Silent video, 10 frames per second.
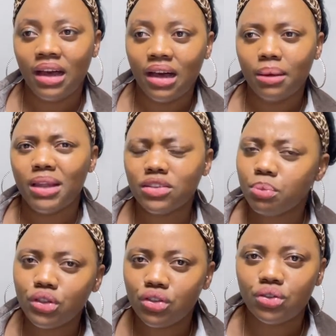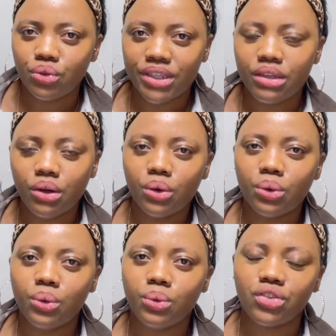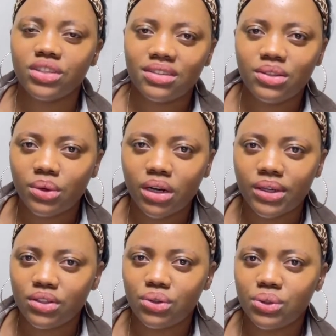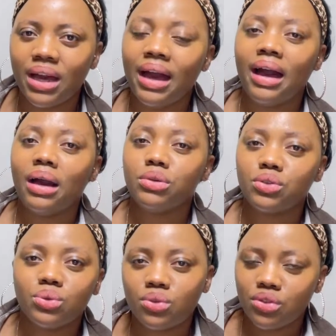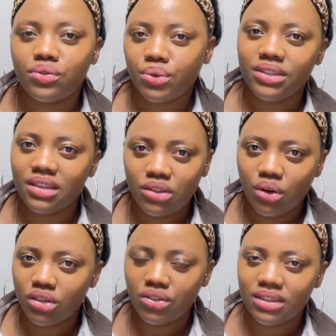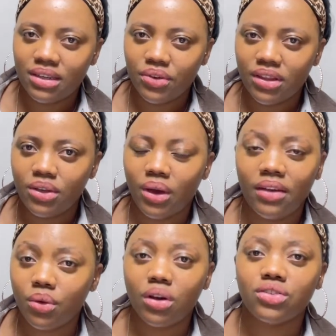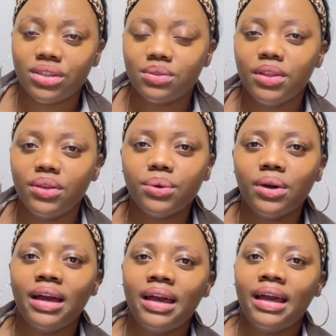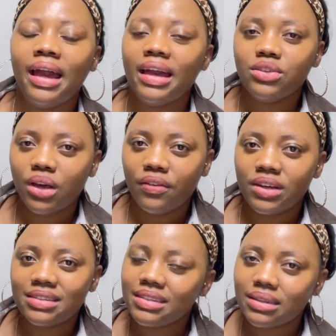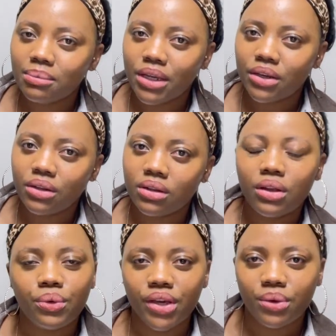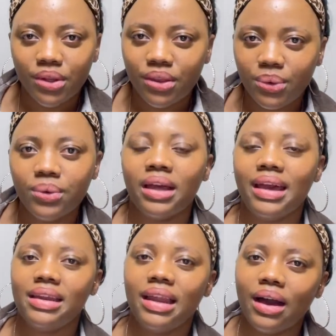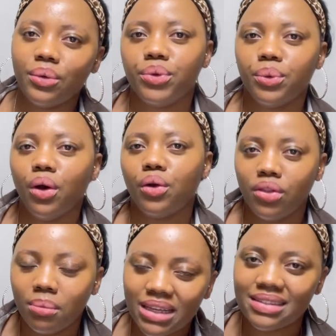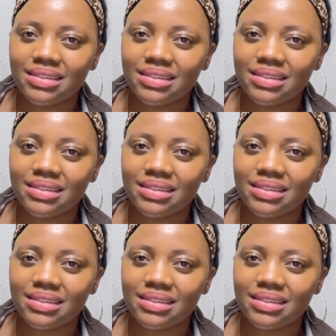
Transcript: By this point, you should already know which city you are going to, how many schools, because you've already signed your contract and everything. You have your contracts with you and you have a sealed medical record with you, and now you are on the bus.